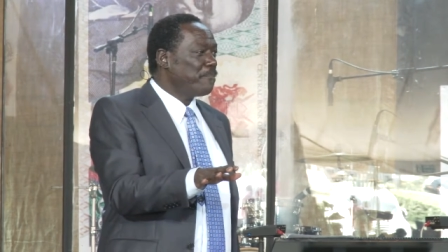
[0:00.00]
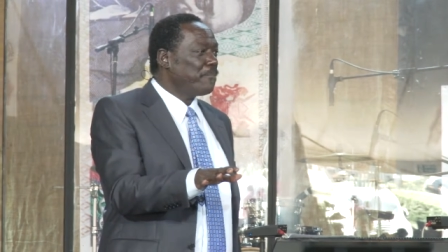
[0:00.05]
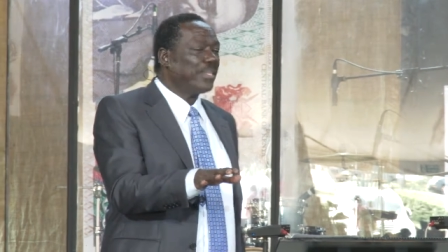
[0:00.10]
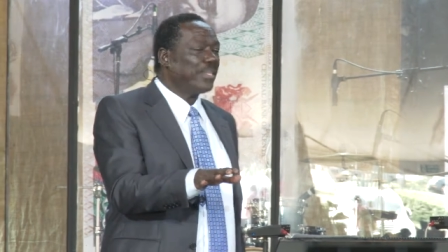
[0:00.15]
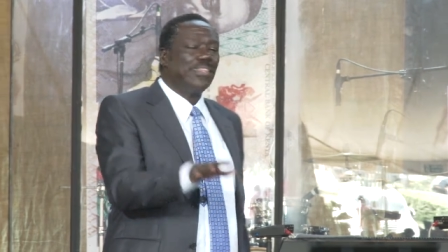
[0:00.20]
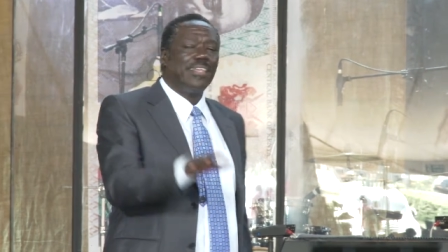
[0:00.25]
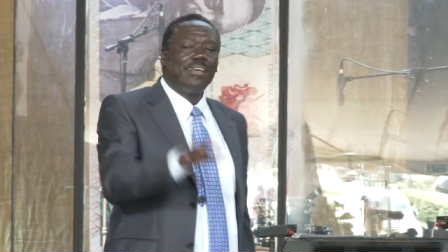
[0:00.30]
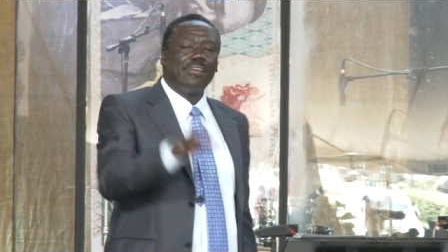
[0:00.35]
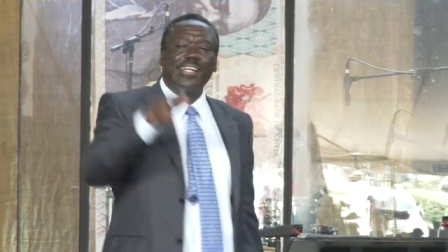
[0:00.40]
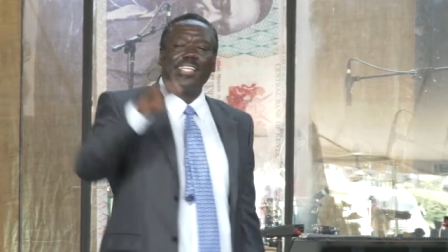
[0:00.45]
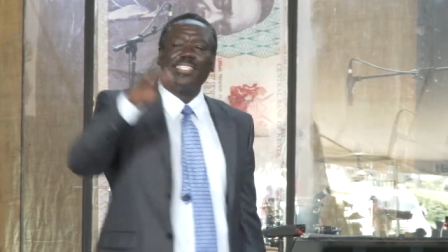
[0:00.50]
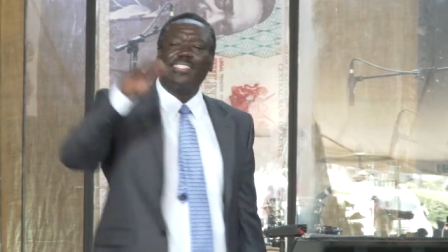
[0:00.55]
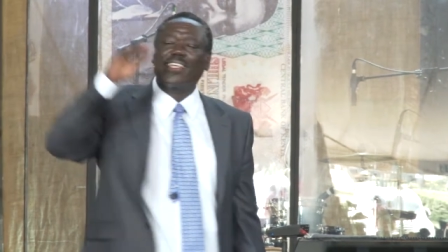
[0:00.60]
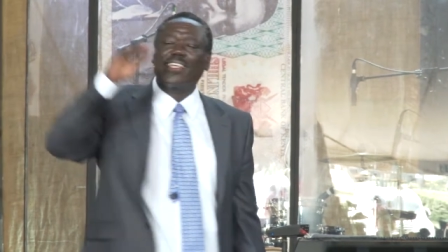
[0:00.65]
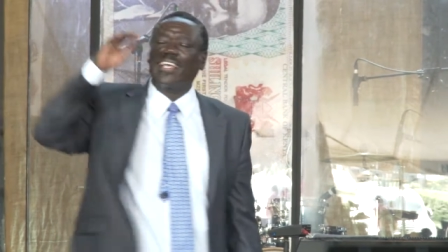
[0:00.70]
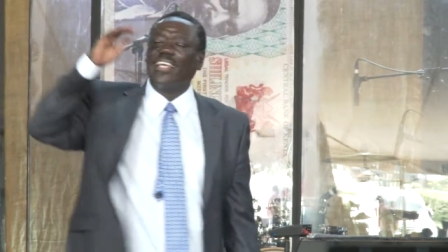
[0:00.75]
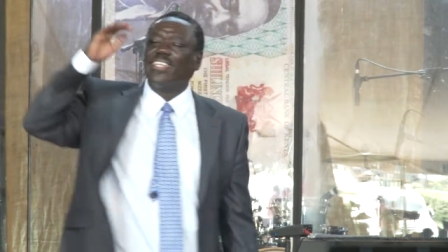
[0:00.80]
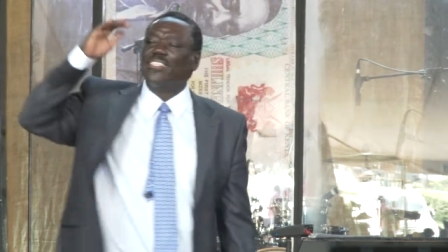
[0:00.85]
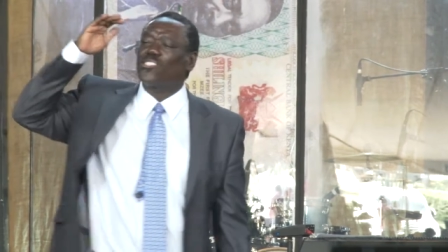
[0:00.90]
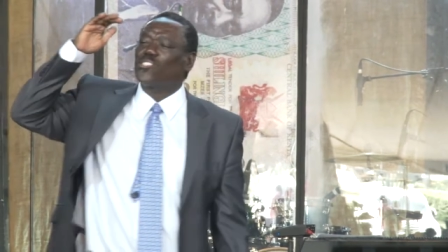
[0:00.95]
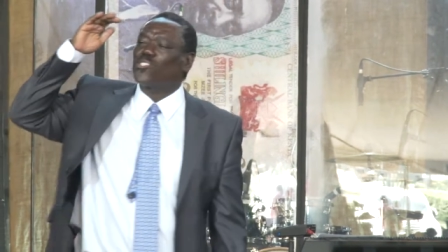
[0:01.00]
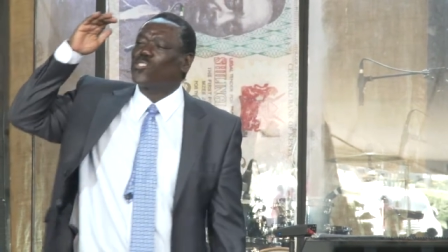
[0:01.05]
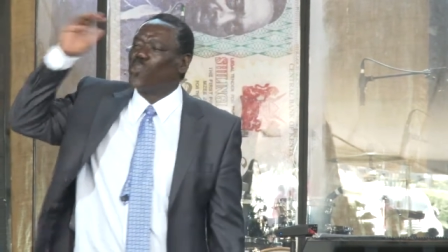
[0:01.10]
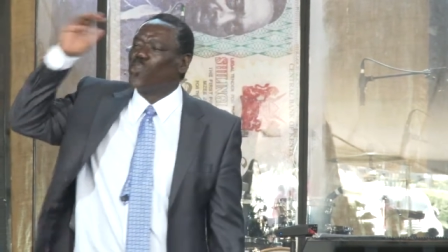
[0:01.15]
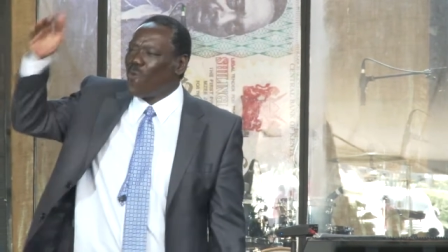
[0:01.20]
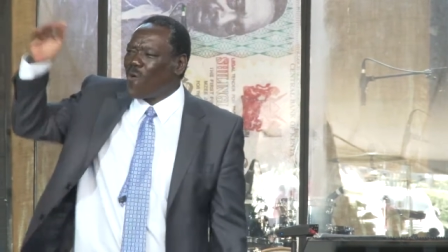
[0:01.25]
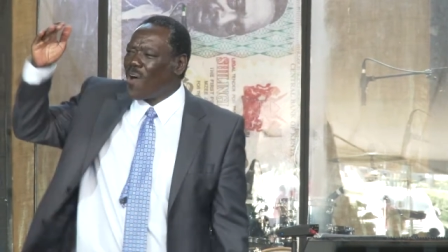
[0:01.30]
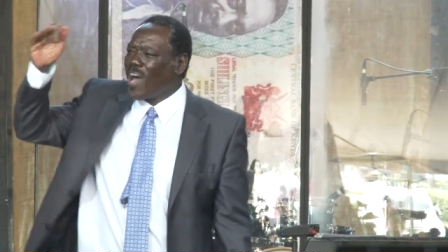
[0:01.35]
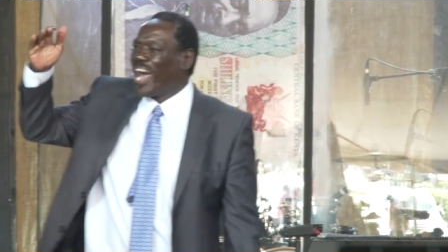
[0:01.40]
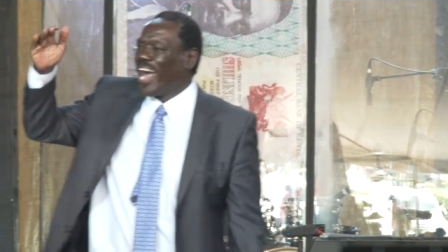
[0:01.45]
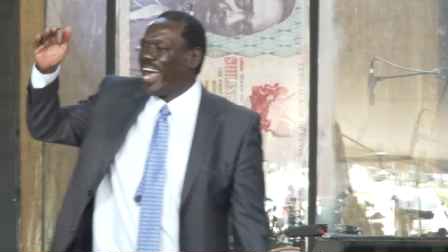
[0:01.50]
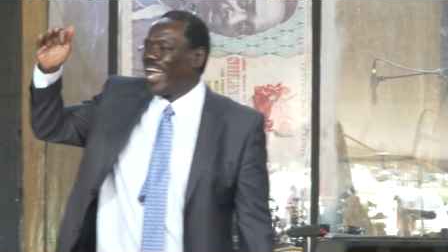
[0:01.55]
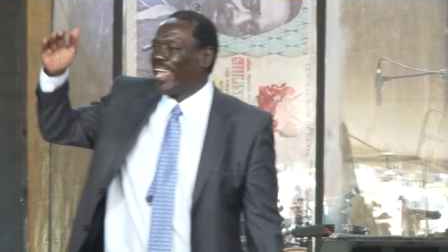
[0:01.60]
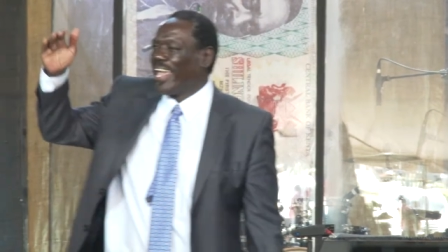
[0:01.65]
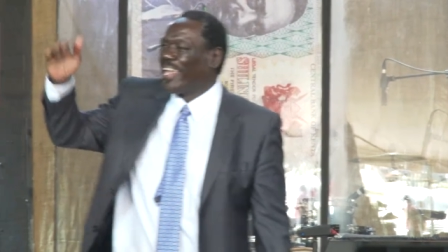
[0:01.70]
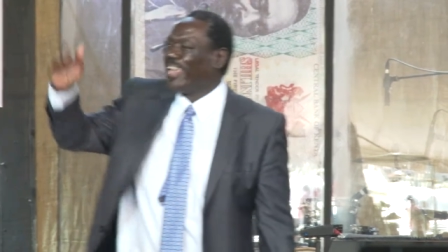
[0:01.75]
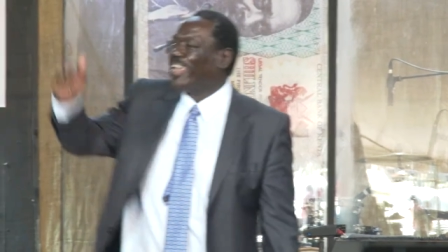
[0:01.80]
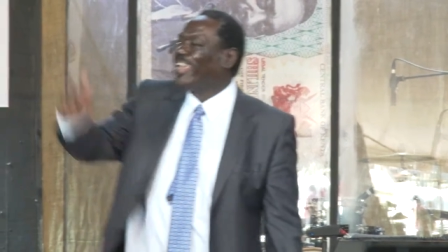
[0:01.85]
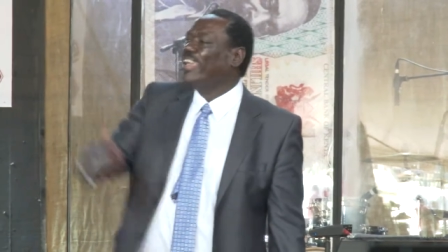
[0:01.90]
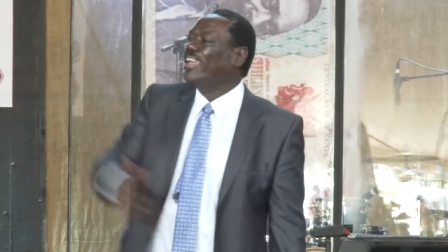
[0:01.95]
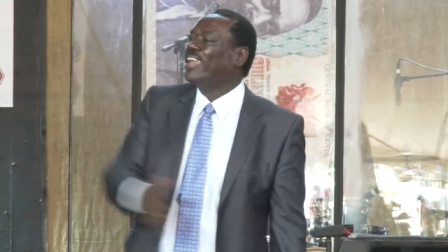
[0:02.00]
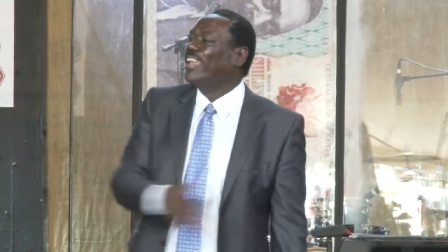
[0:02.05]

But the risk is so high,